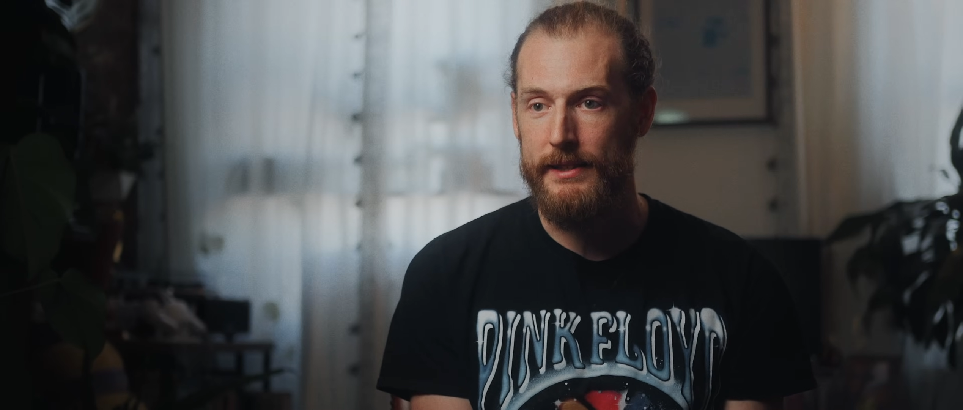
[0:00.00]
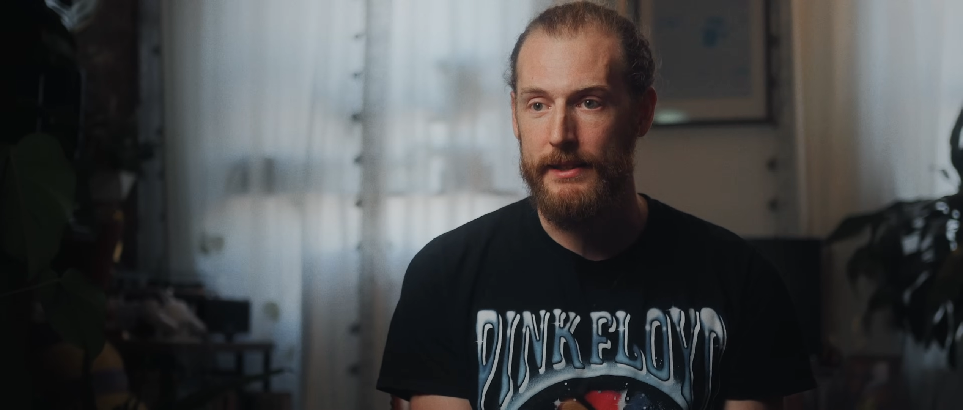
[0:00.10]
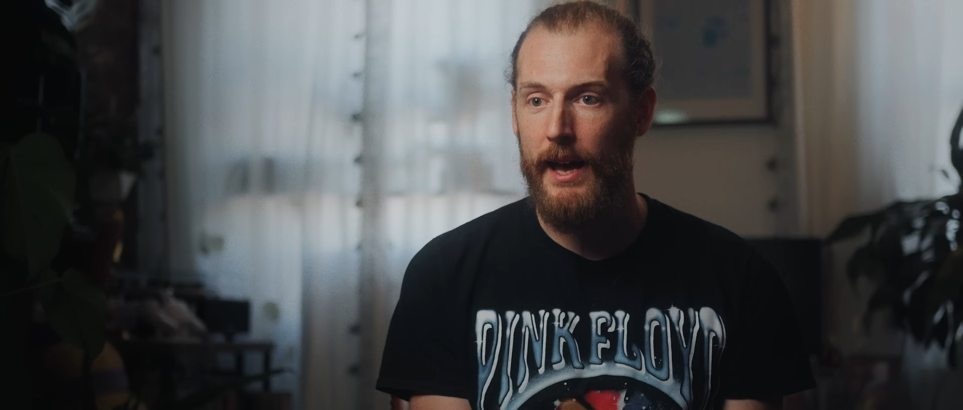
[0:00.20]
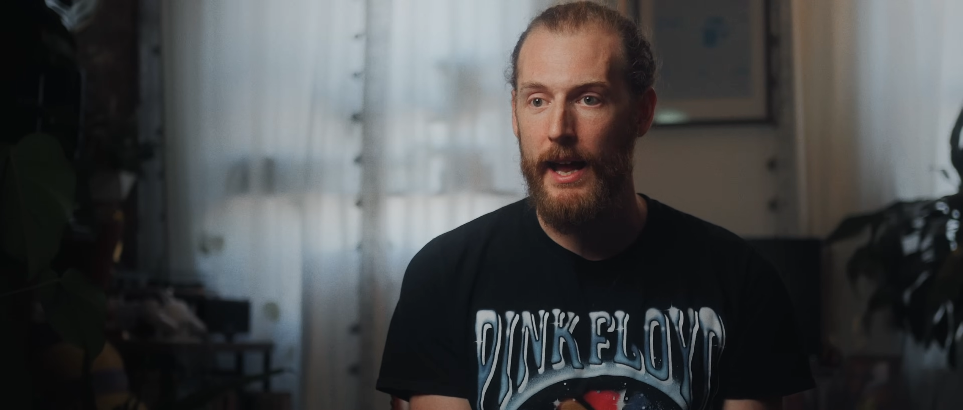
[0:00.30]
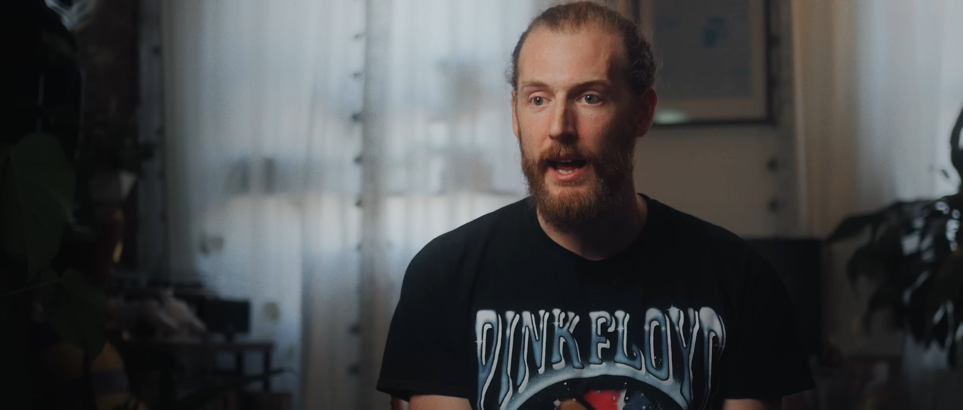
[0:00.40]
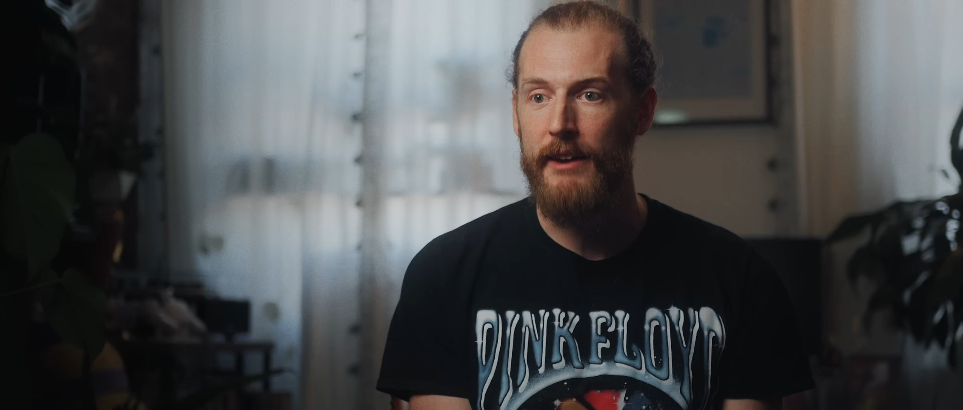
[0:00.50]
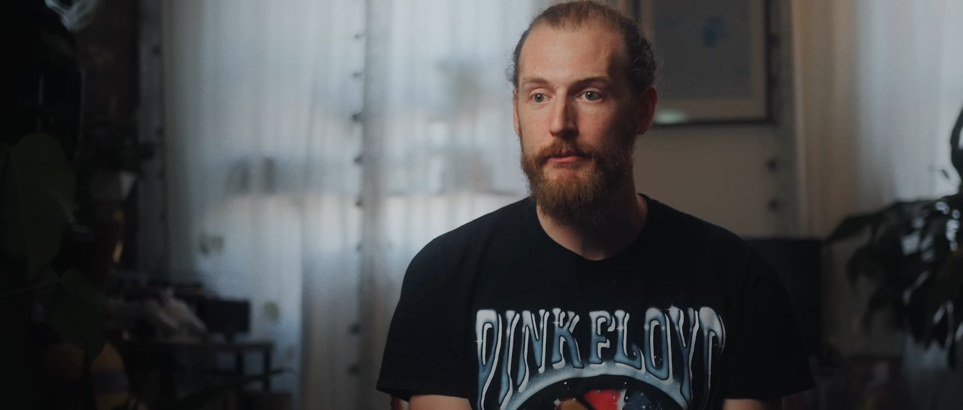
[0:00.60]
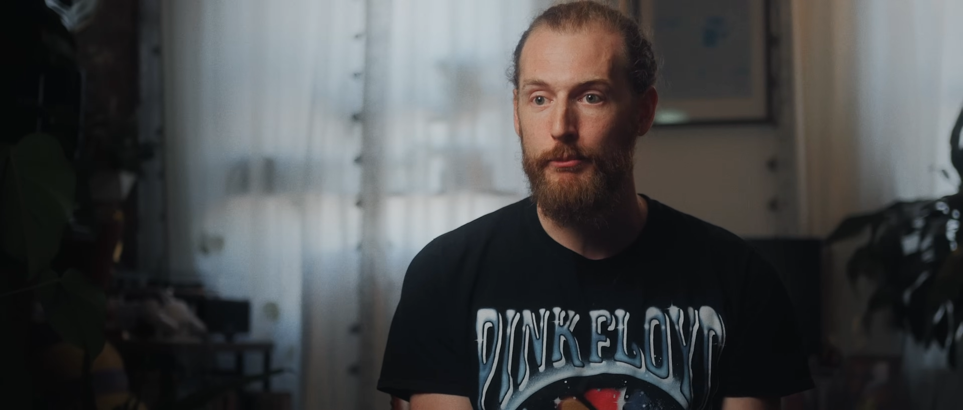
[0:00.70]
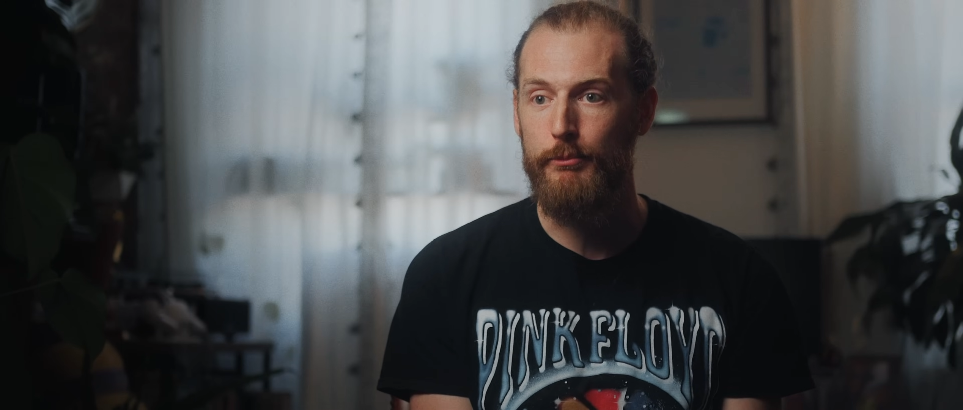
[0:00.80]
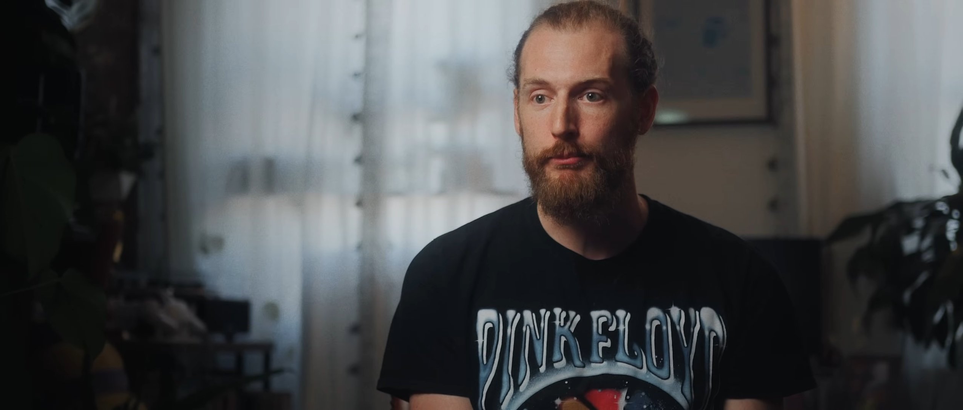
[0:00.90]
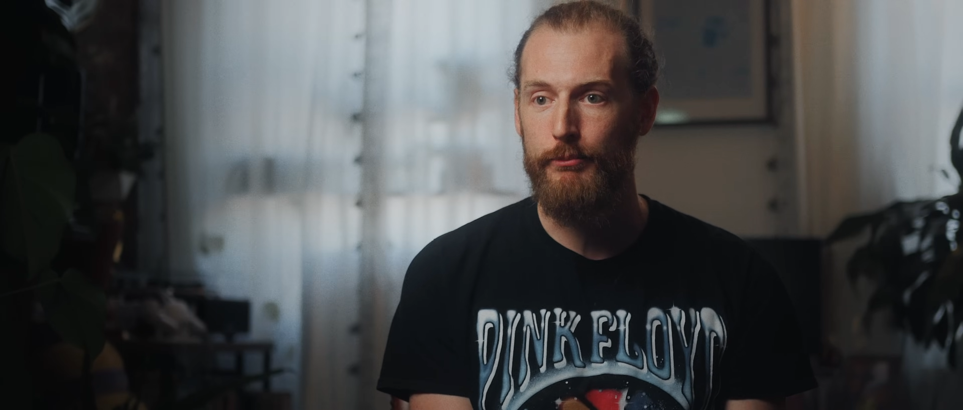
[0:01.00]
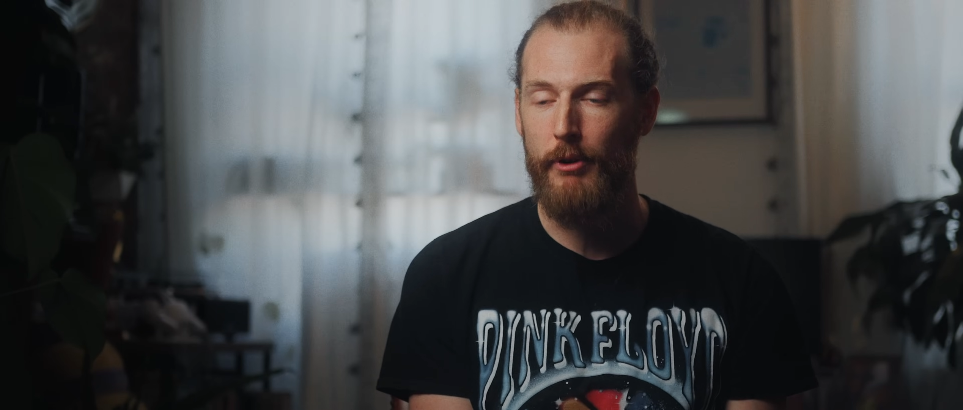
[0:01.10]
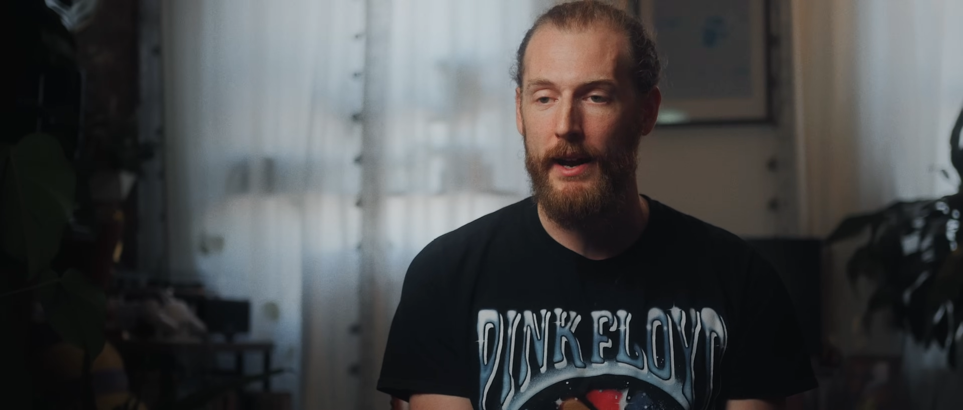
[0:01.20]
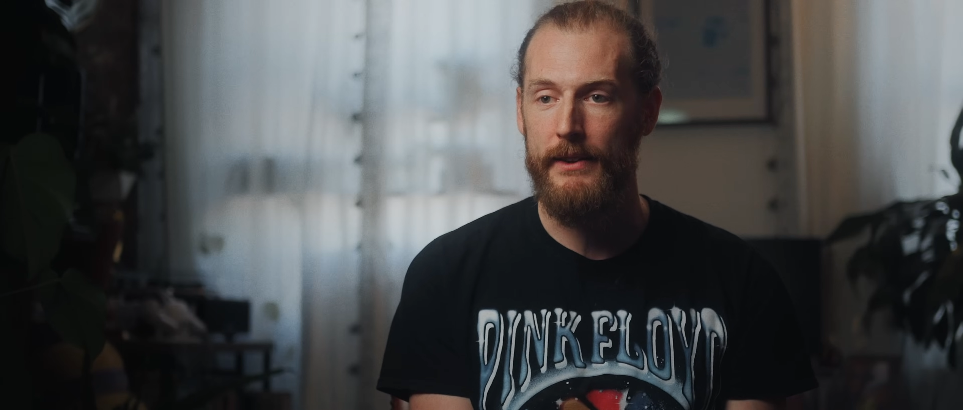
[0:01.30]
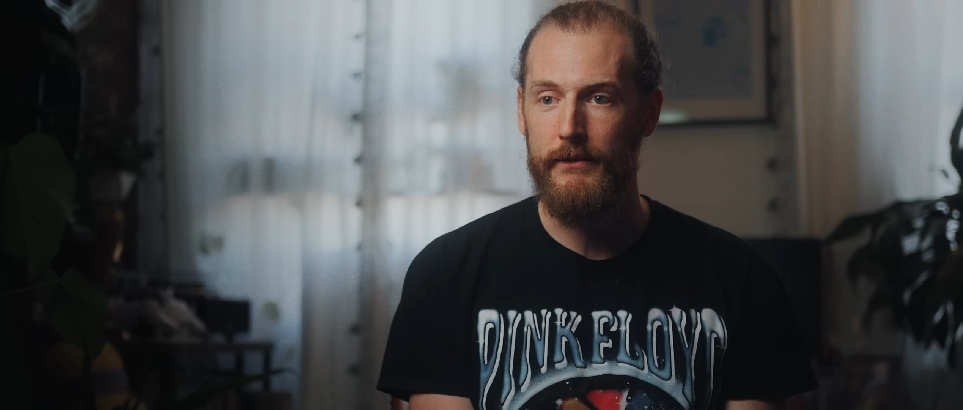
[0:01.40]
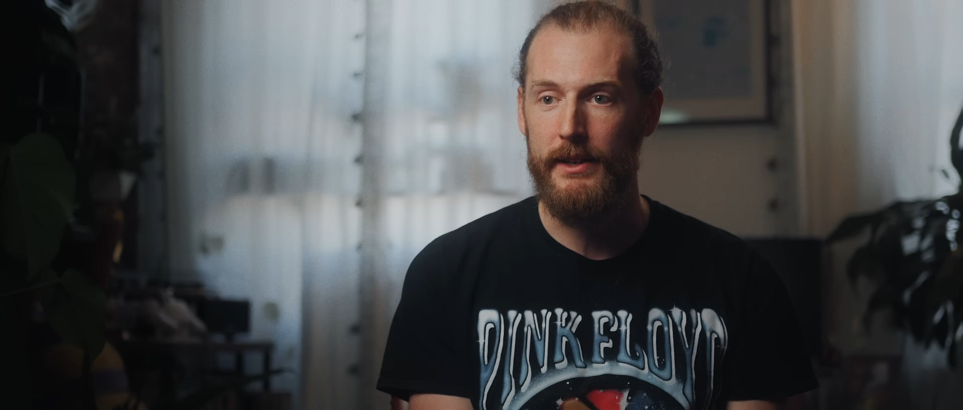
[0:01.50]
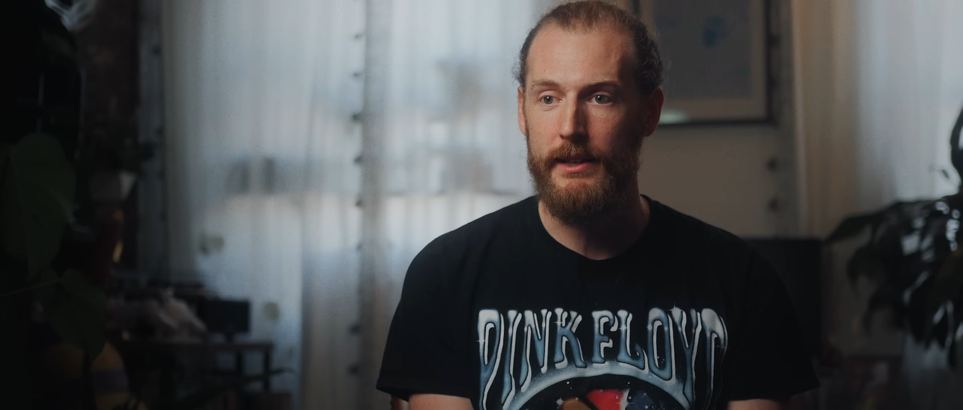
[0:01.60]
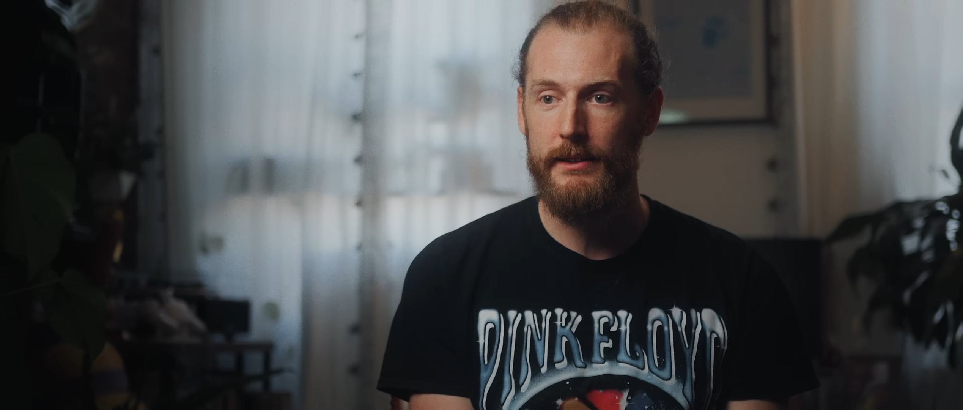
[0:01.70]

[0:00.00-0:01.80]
entire life prior to Vite,